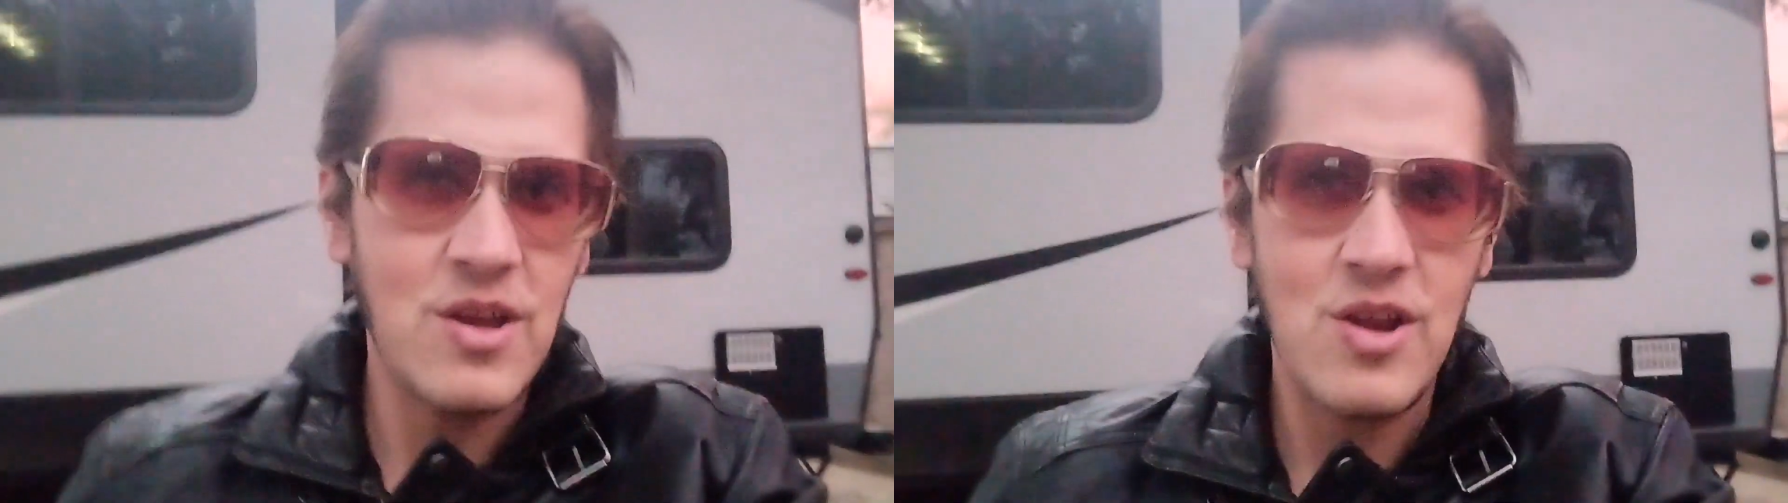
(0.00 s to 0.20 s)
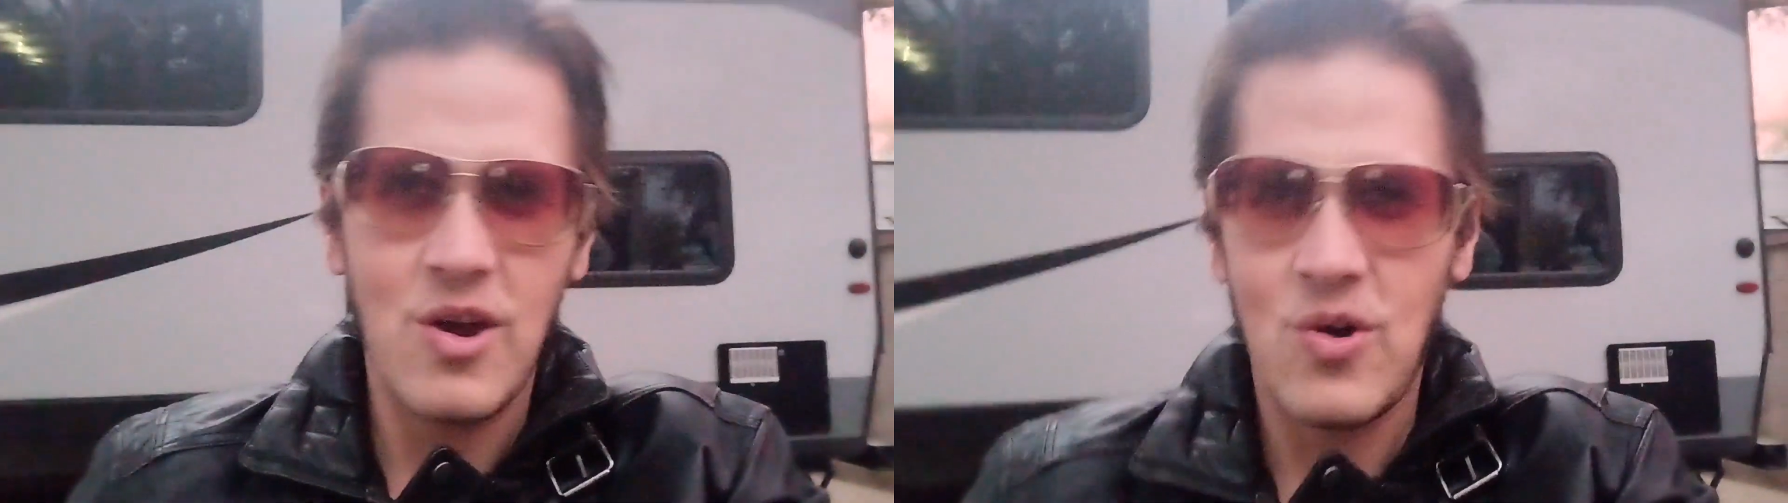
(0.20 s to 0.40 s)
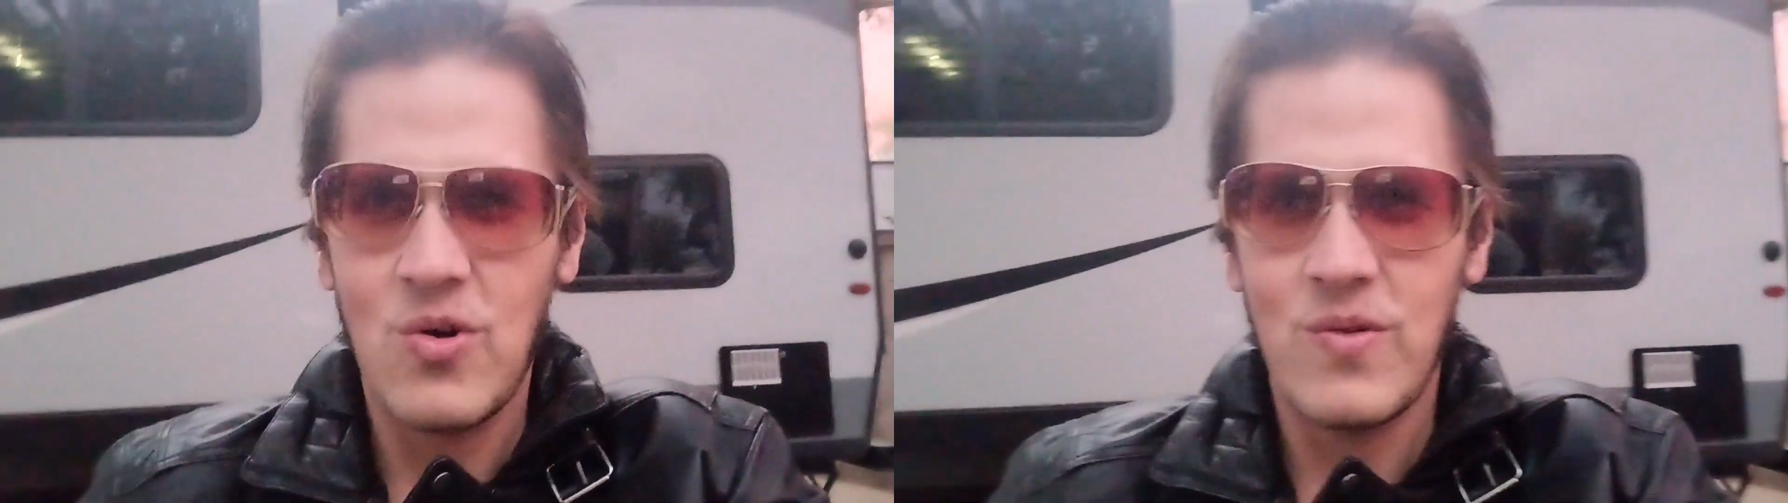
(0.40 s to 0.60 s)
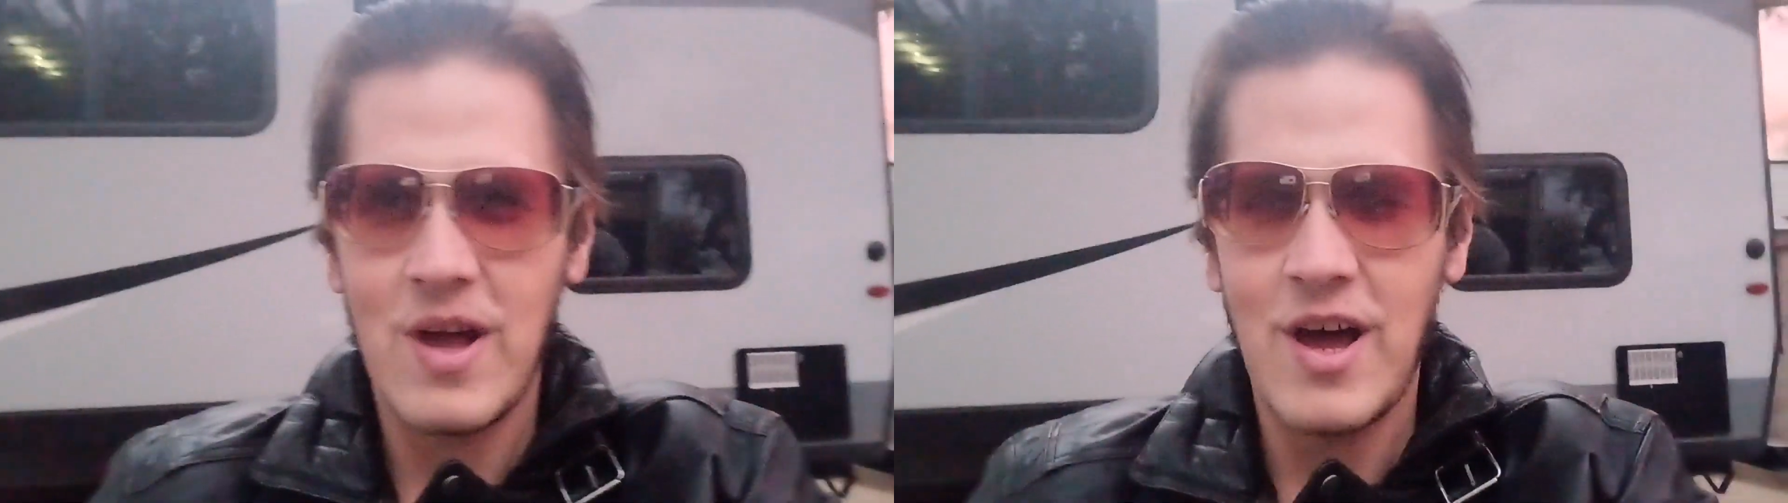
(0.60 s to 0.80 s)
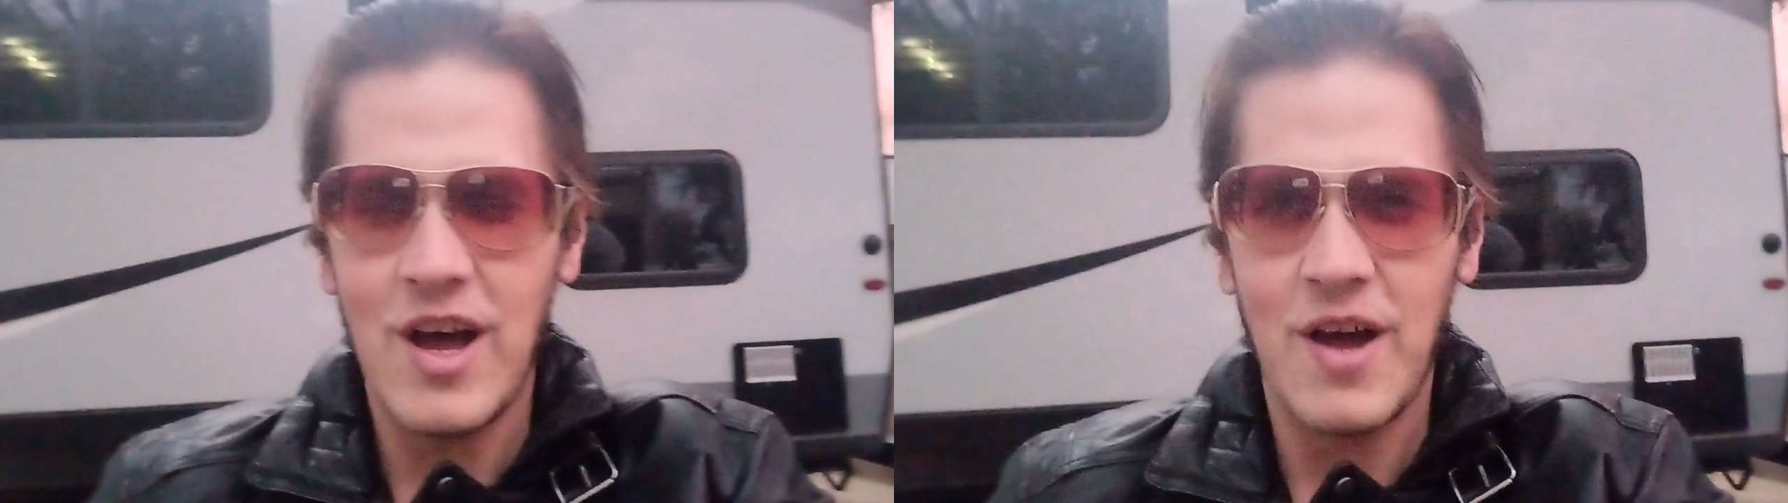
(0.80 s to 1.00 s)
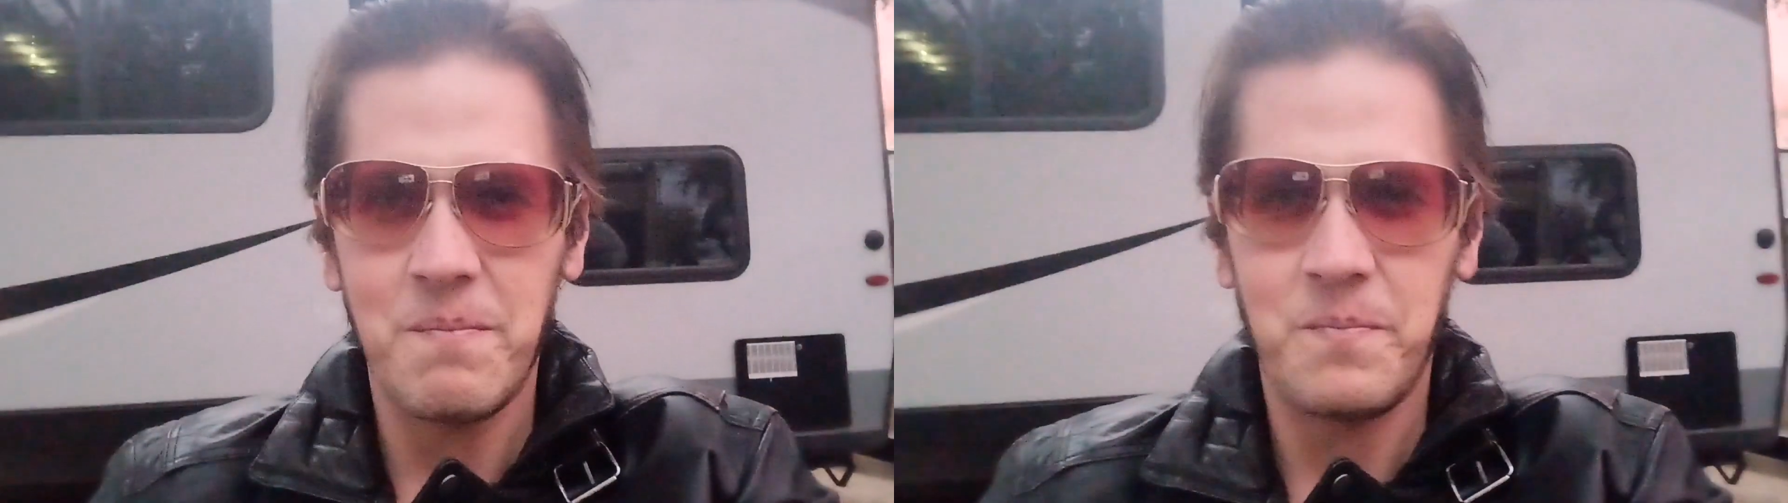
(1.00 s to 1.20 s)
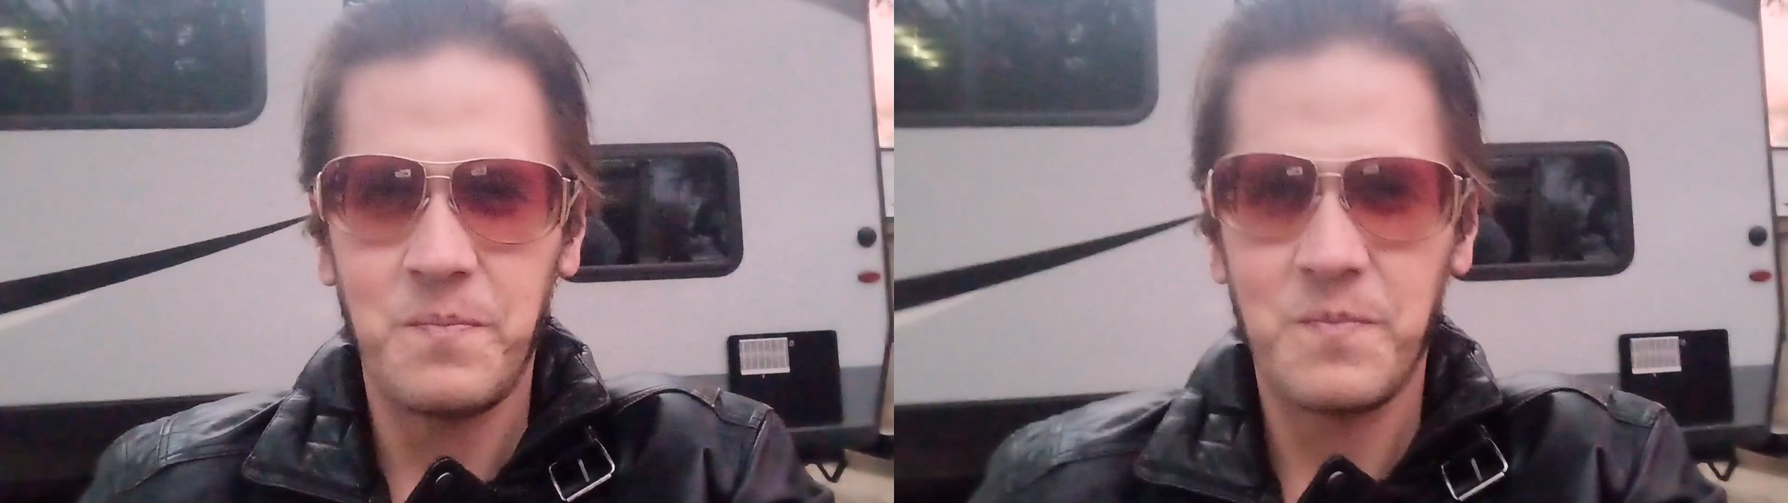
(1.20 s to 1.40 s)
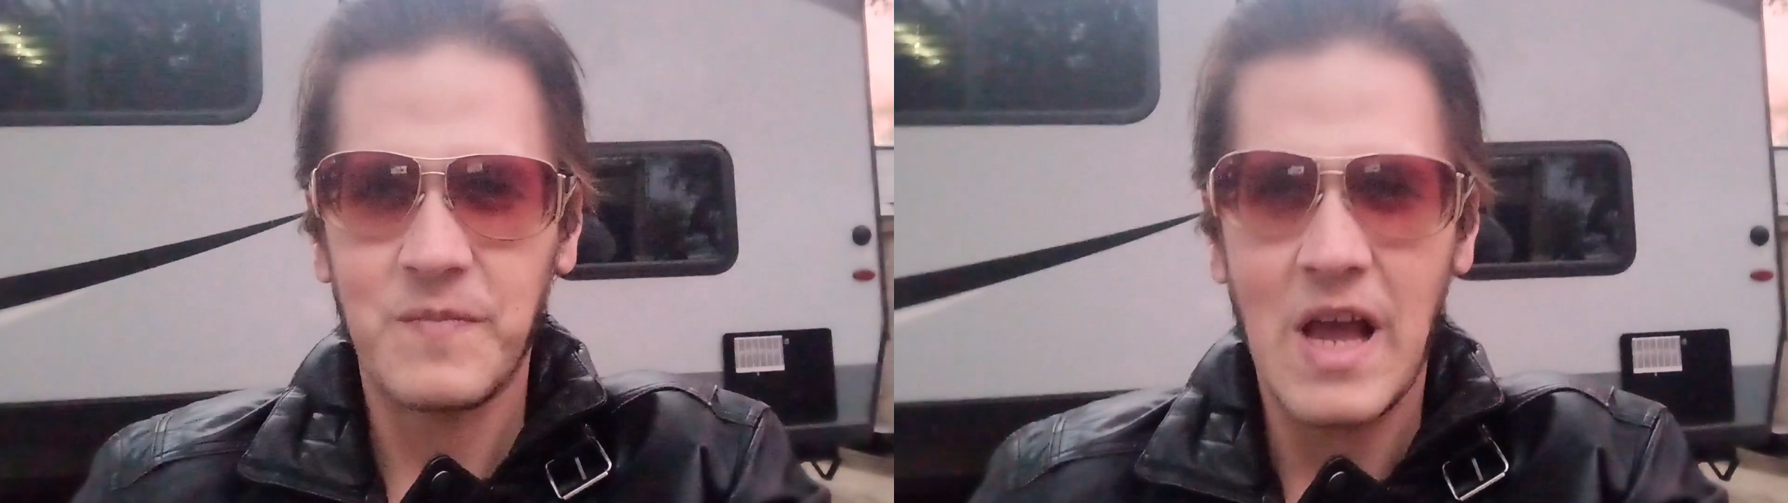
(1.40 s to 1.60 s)

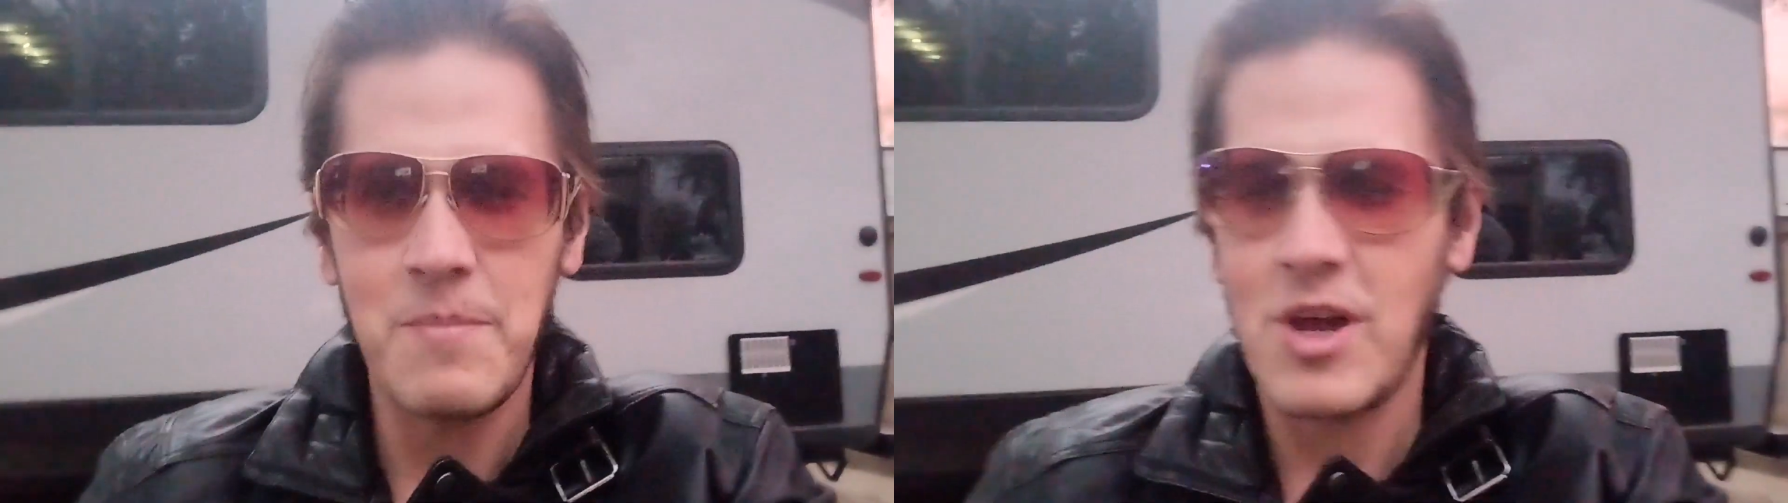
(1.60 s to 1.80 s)
I'm